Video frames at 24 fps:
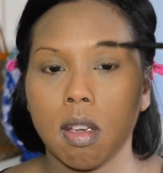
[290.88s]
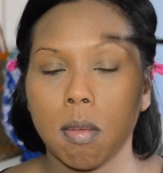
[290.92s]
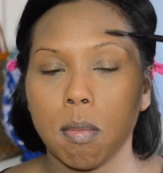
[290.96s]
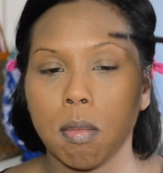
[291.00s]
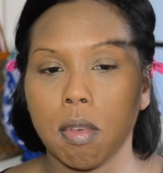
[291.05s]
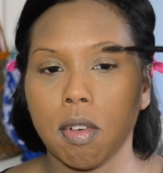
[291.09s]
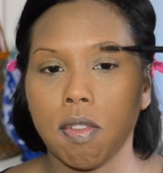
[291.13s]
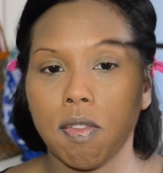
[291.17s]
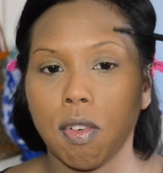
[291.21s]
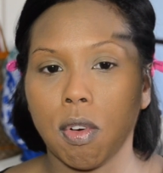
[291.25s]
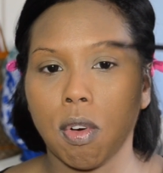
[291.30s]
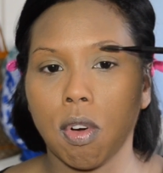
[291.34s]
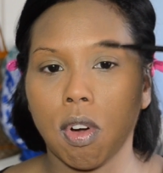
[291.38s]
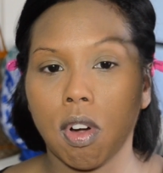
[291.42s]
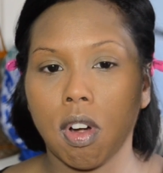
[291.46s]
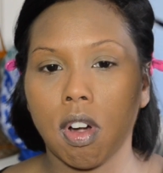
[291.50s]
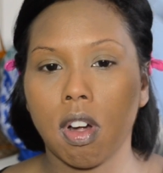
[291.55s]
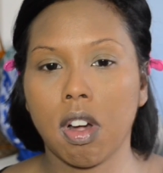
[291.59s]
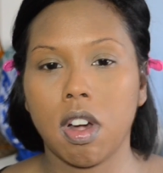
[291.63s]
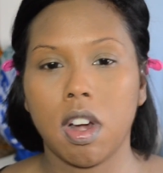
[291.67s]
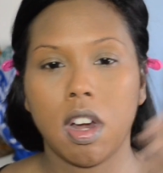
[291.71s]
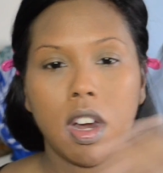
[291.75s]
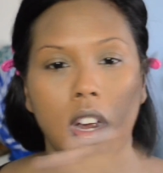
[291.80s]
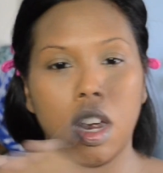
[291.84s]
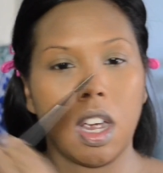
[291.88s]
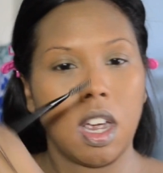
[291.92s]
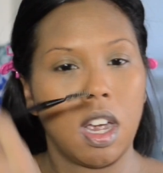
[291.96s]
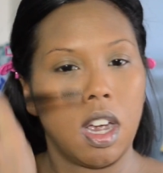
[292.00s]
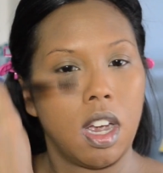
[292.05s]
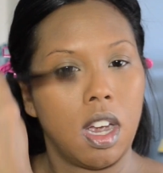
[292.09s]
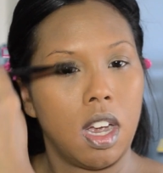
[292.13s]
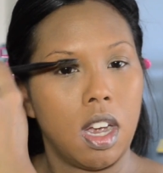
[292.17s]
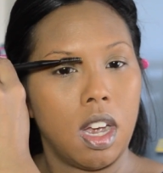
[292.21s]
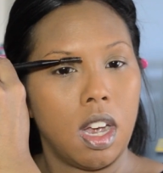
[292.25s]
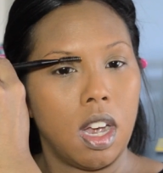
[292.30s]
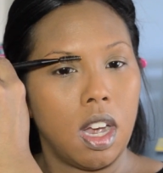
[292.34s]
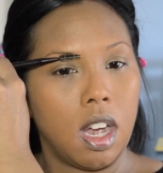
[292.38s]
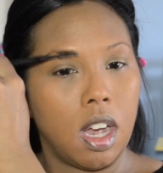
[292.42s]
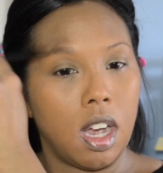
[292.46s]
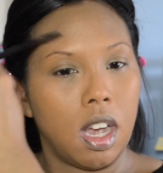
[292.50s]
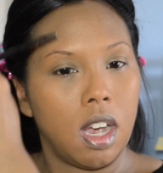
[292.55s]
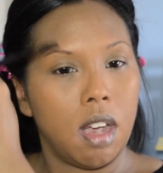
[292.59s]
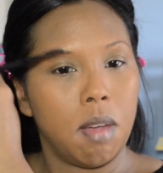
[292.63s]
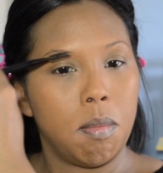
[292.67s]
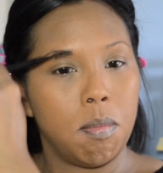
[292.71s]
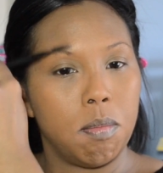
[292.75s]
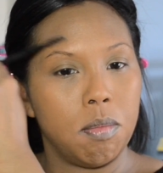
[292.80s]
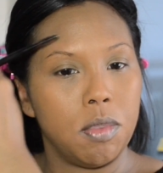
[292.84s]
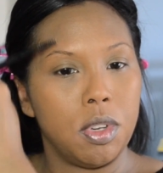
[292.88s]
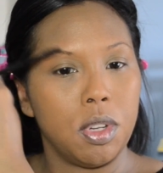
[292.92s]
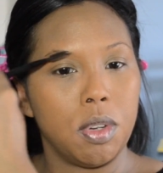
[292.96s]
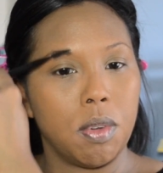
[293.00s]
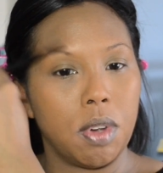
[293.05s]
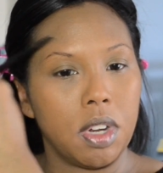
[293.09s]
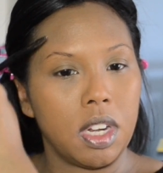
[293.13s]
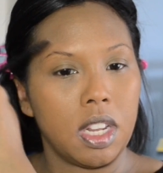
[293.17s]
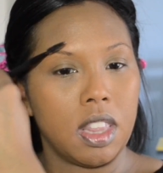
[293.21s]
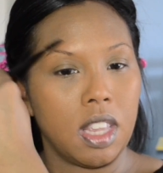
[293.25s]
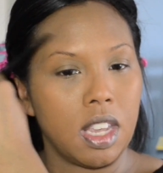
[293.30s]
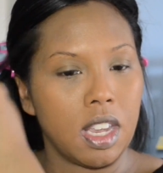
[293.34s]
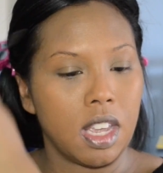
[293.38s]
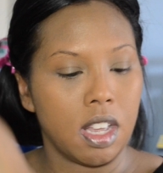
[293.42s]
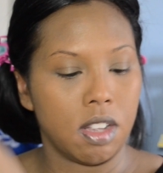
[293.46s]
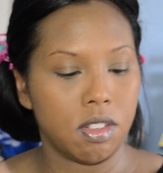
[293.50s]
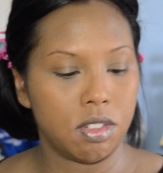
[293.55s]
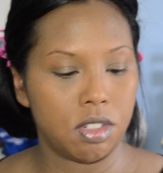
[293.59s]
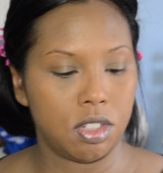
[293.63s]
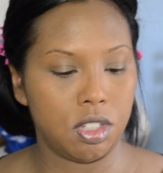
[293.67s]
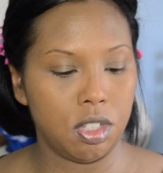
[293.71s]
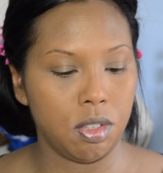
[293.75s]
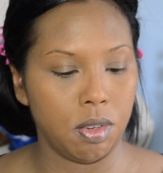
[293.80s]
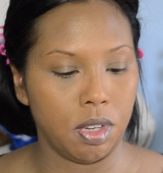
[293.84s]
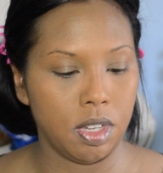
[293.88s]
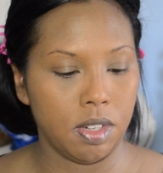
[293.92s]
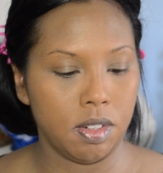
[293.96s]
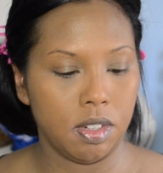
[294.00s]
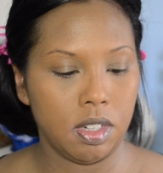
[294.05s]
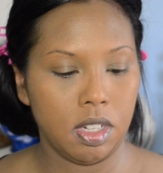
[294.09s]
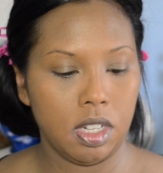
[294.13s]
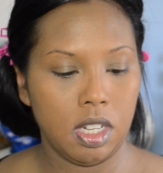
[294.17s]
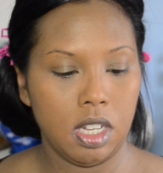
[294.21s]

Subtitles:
before I do anything else to it.